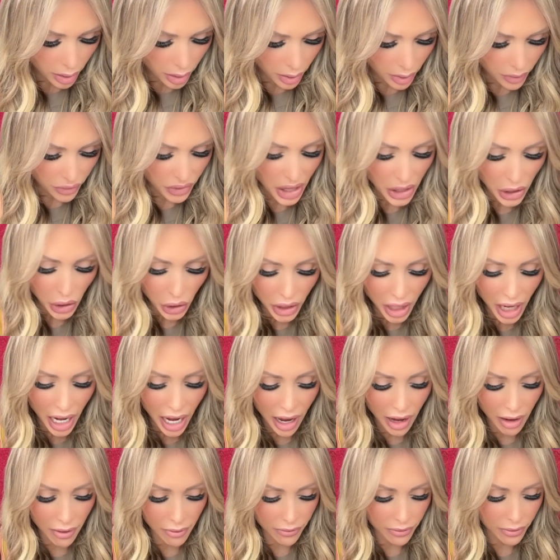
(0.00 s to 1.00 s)
They could
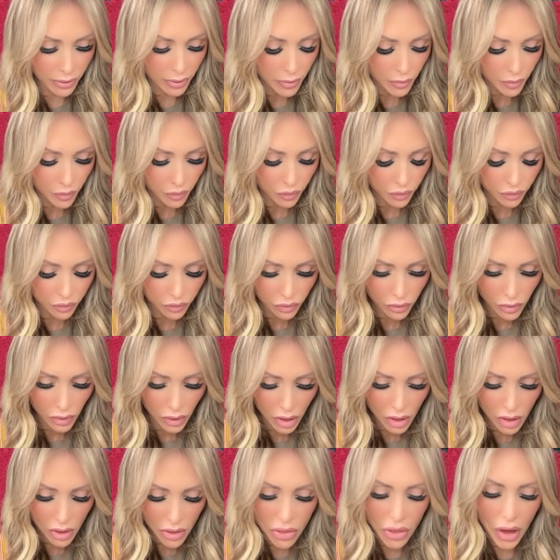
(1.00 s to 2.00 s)
have
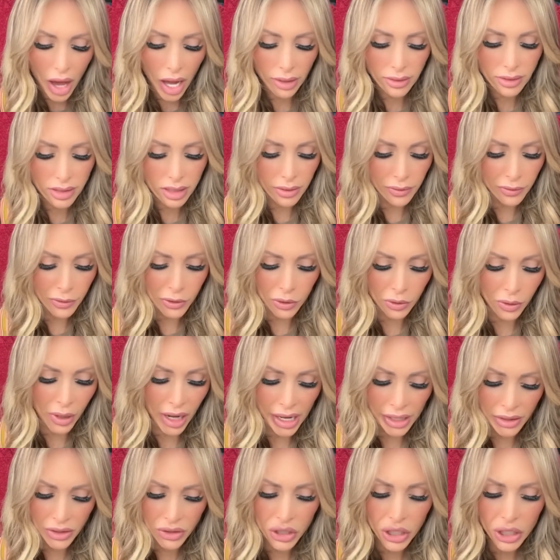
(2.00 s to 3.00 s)
thoughts of
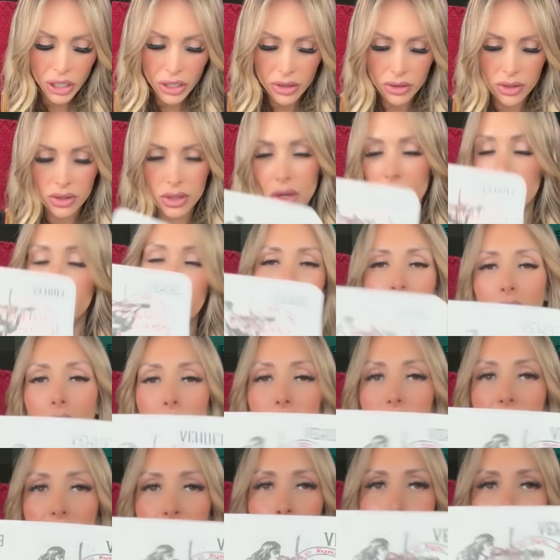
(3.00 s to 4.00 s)
grandeur. So they
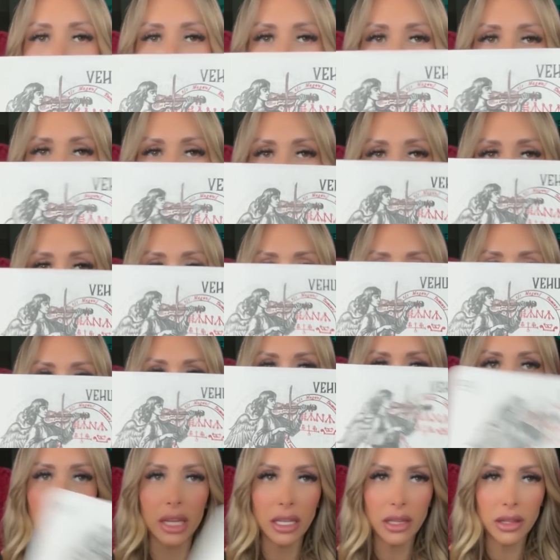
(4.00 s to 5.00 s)
could literally
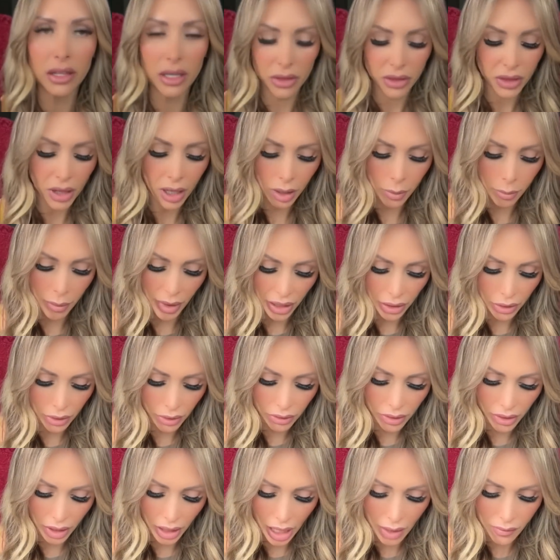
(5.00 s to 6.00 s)
think that they're better
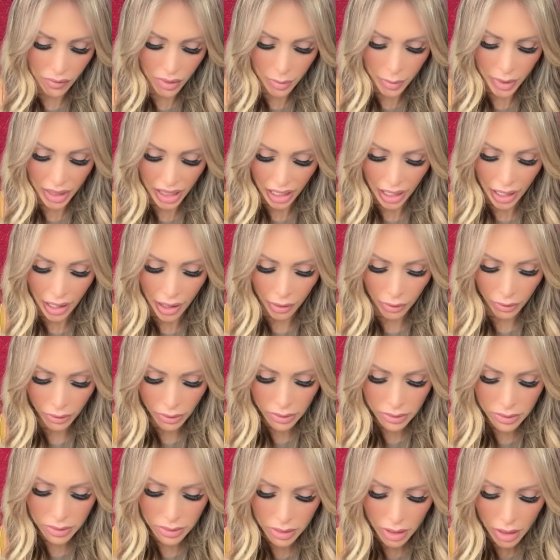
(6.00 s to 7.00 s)
than everybody
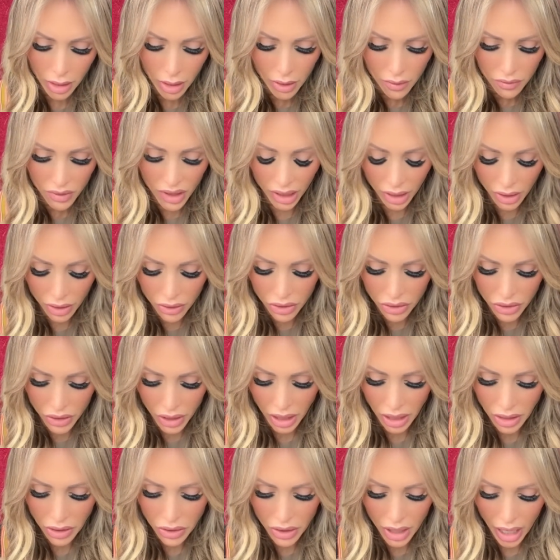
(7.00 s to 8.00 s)
else. They could
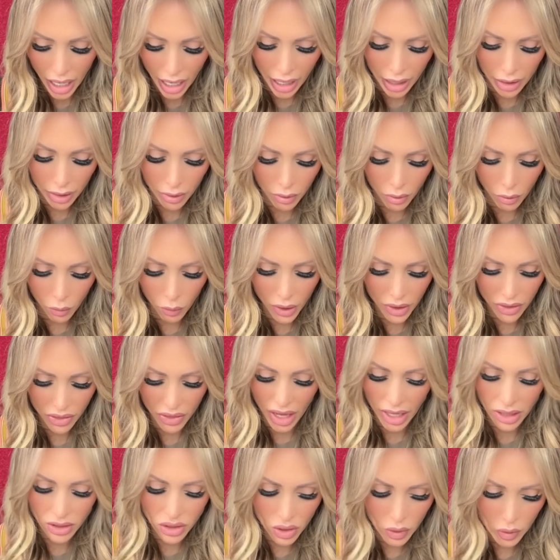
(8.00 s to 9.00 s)
think that what
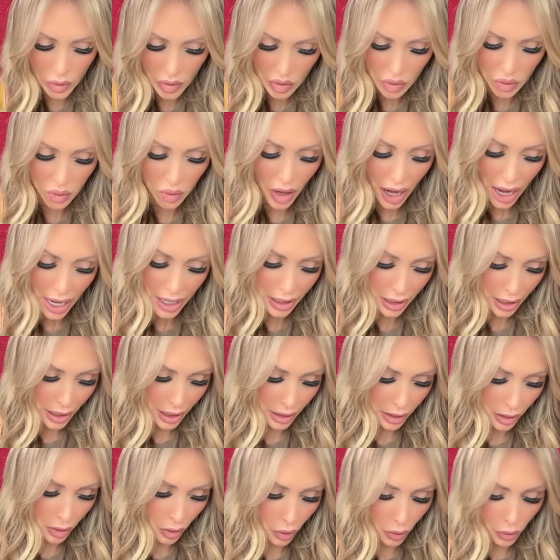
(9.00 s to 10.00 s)
they do is right
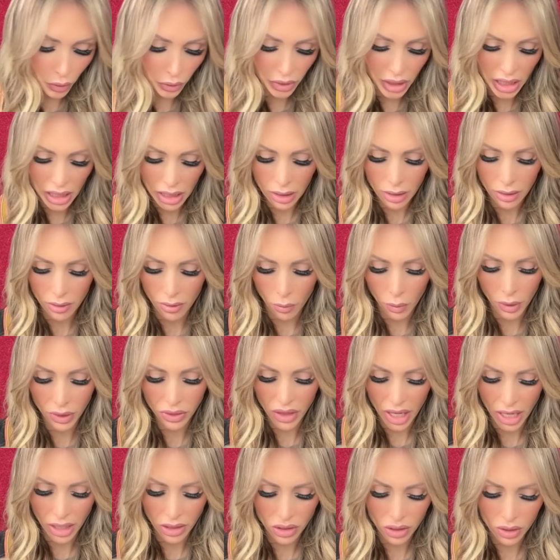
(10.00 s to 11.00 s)
and only what
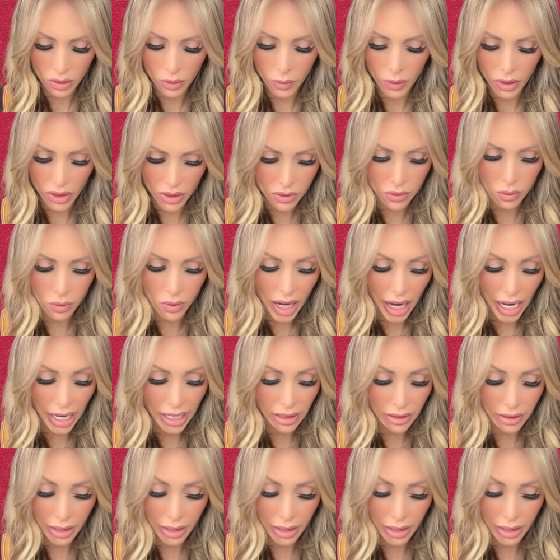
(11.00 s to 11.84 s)
they do is right.